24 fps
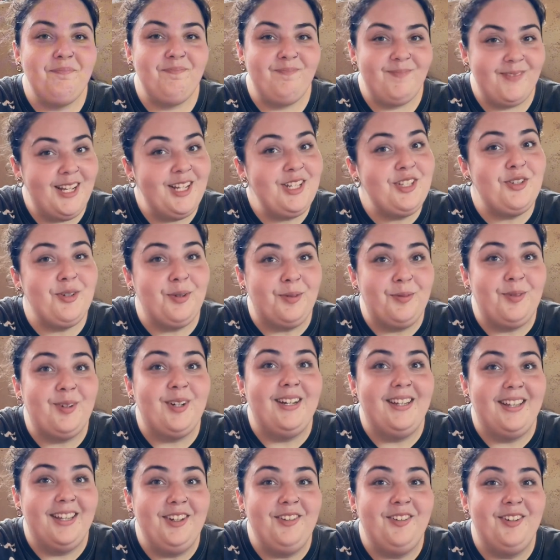It's
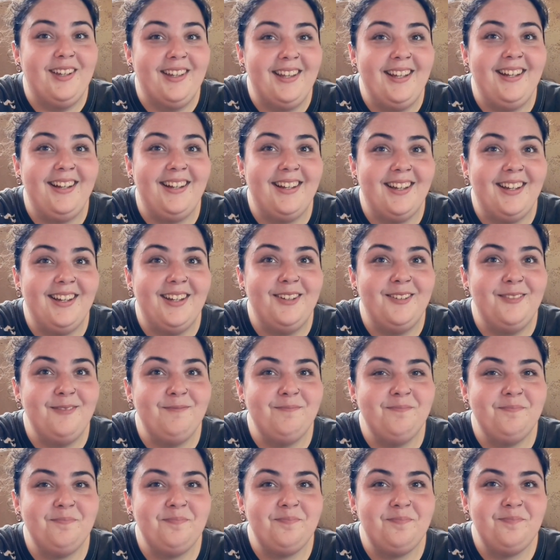really, really good.
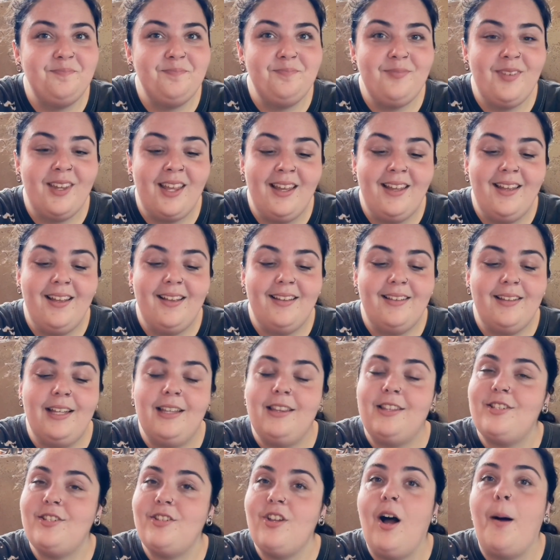
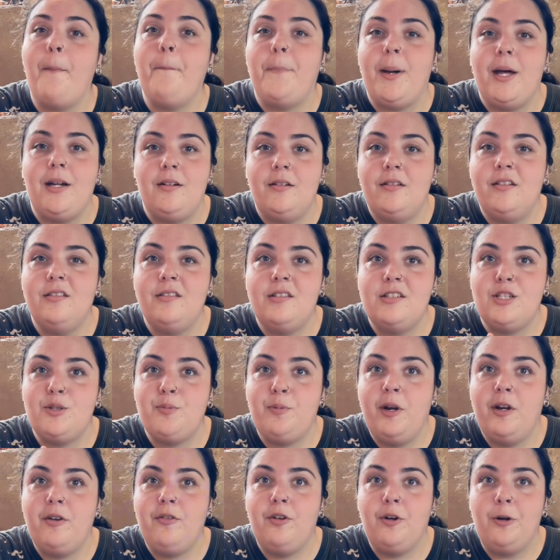It's not better than the
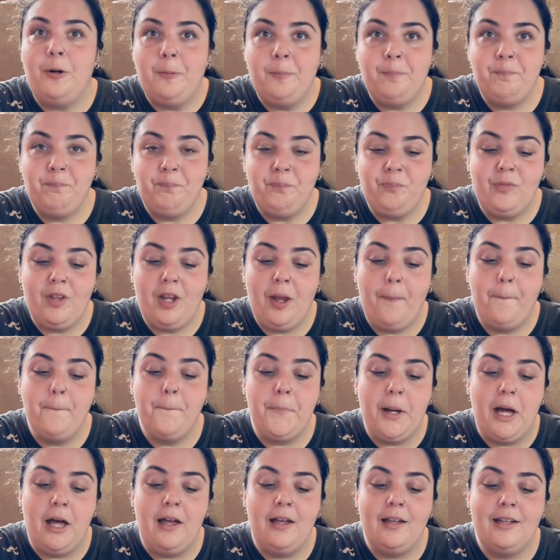spring roll,
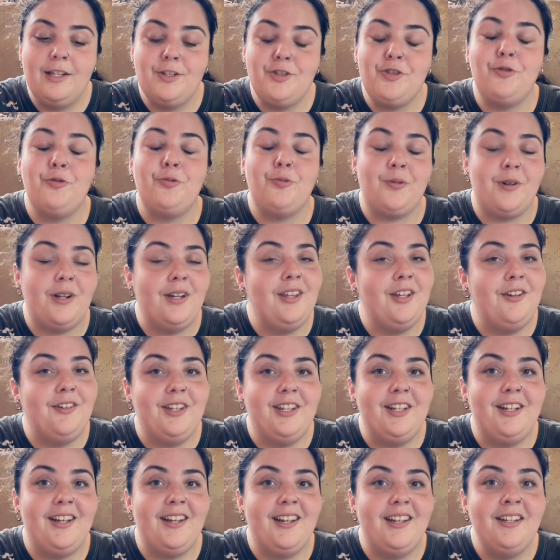but it's really,
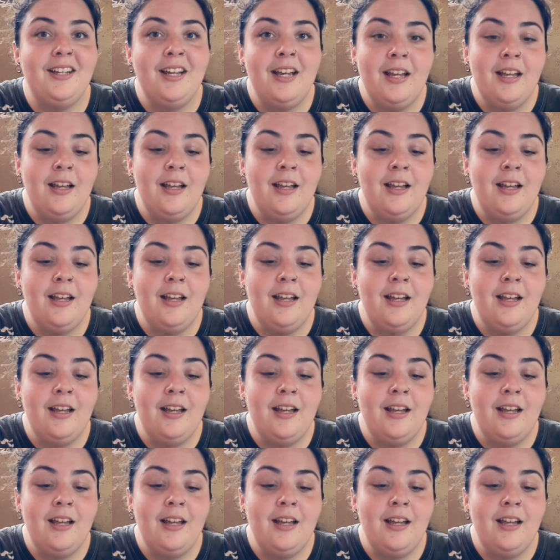really good.